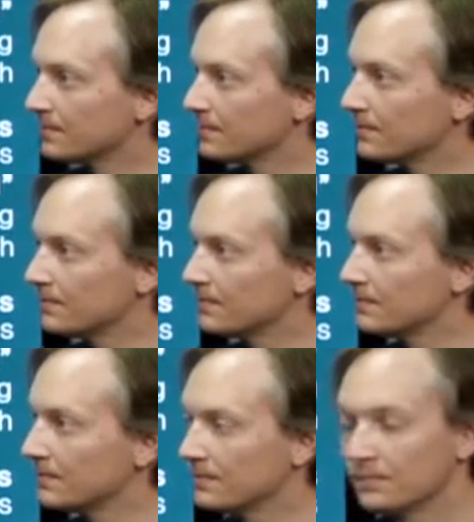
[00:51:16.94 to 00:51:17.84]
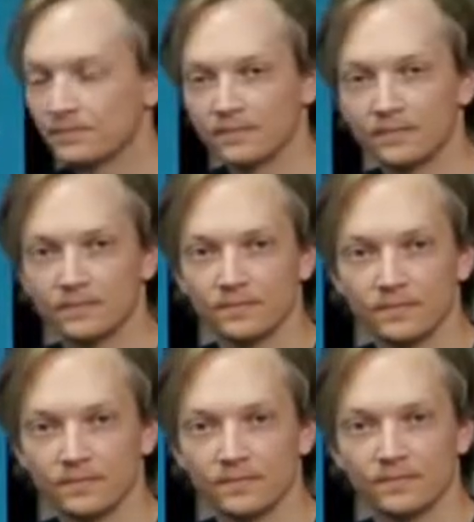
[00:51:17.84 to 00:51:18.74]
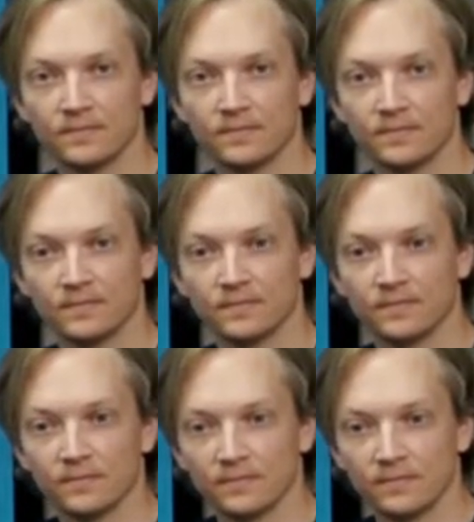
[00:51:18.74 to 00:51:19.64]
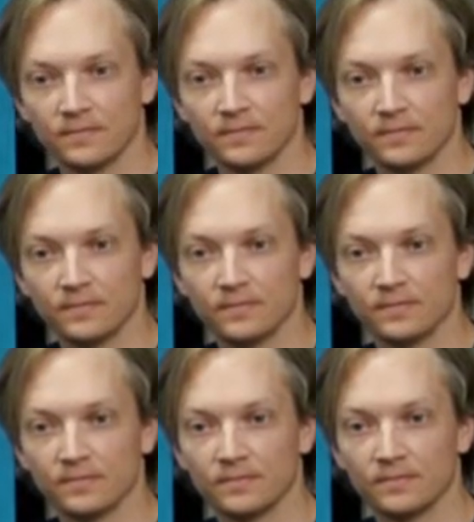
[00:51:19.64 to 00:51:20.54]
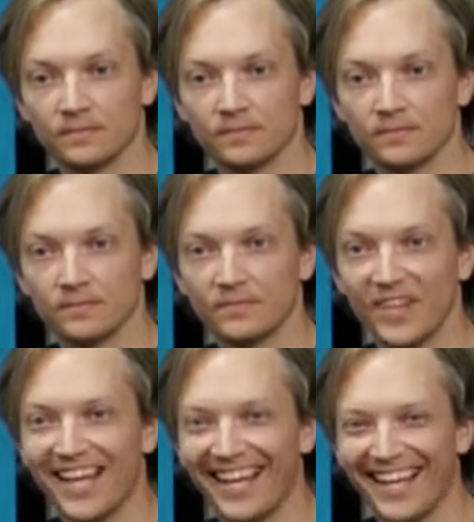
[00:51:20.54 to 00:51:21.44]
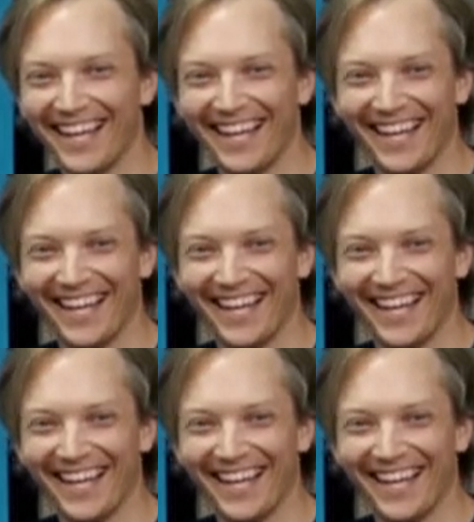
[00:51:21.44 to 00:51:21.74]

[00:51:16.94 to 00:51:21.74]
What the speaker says: (not speaking)